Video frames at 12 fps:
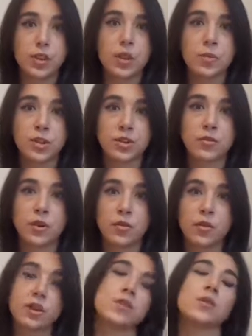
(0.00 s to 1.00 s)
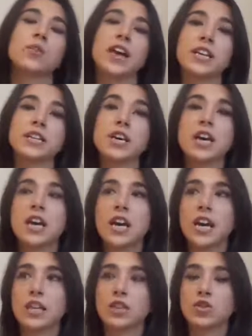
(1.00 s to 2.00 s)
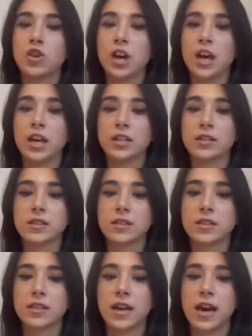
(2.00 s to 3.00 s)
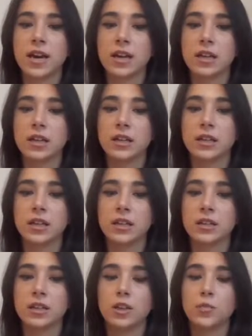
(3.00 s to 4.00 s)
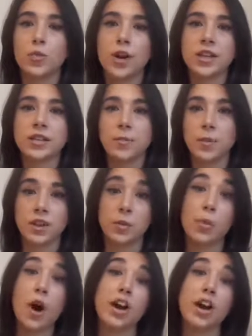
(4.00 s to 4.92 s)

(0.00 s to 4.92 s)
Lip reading: pitch of your voice, so that it creates like it breaks a bit the